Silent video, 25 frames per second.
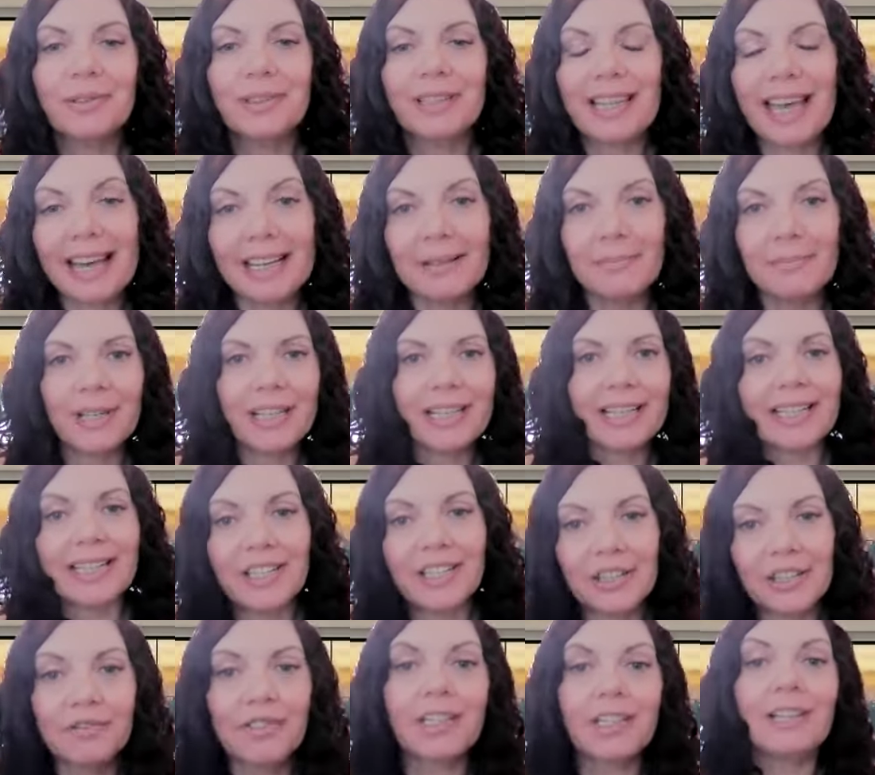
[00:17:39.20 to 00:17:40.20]
that because
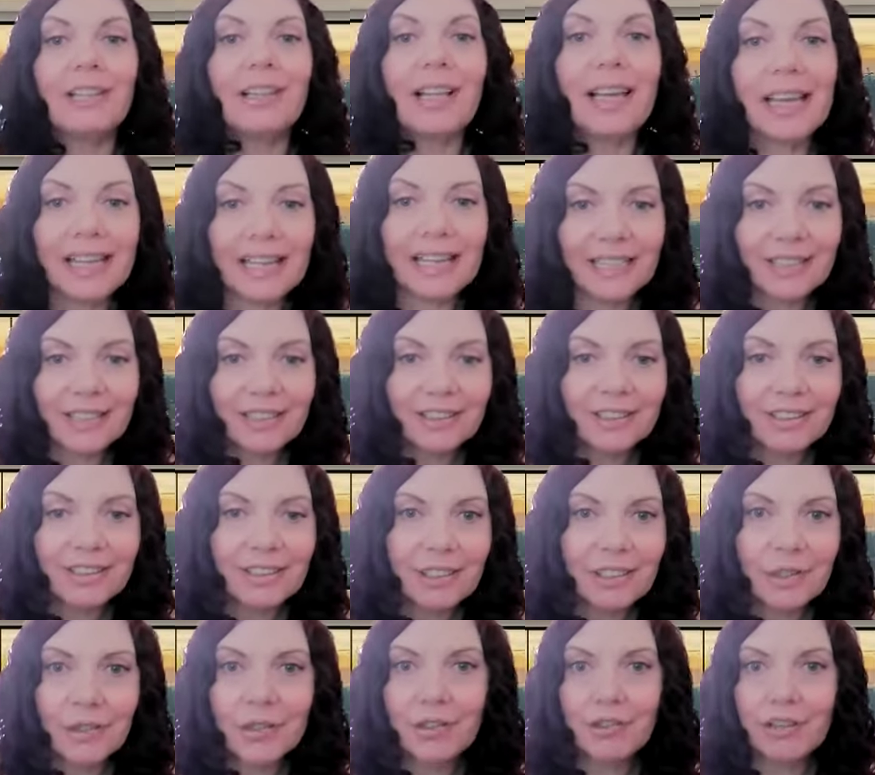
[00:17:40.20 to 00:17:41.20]
you've delayed
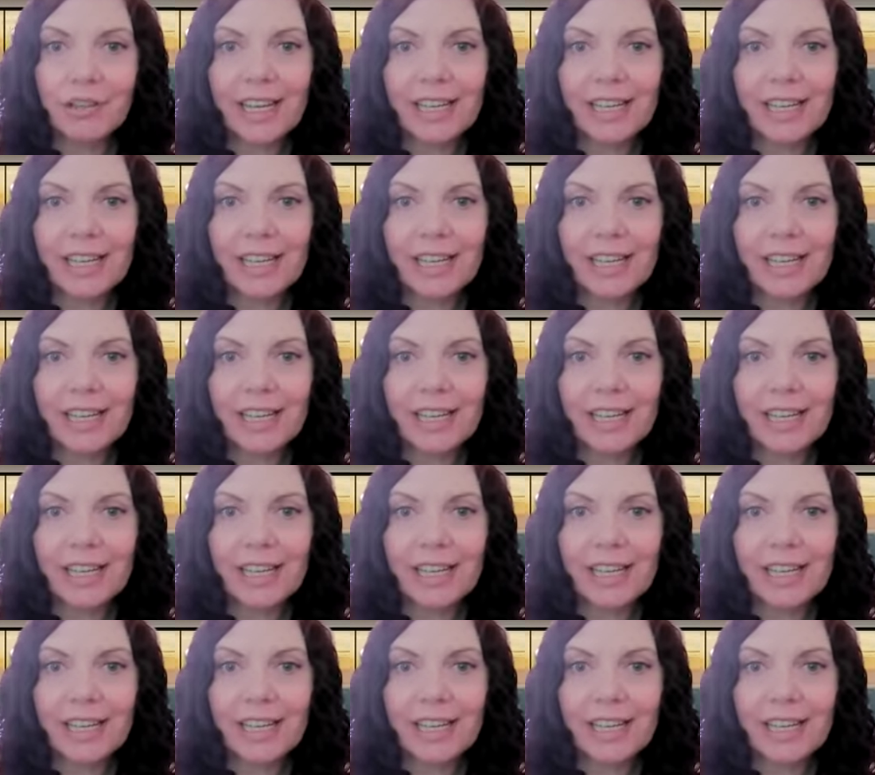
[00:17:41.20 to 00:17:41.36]
your